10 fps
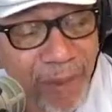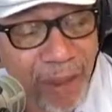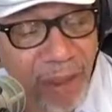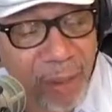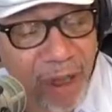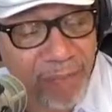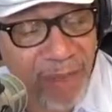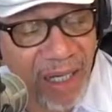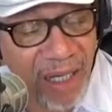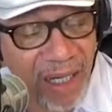Lamar
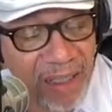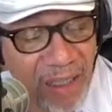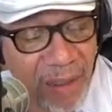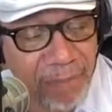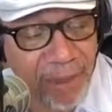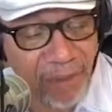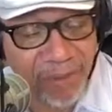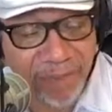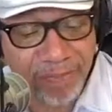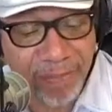Bond, a
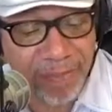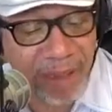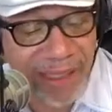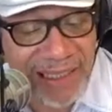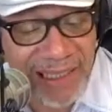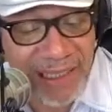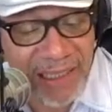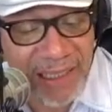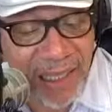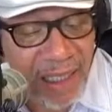Milner Police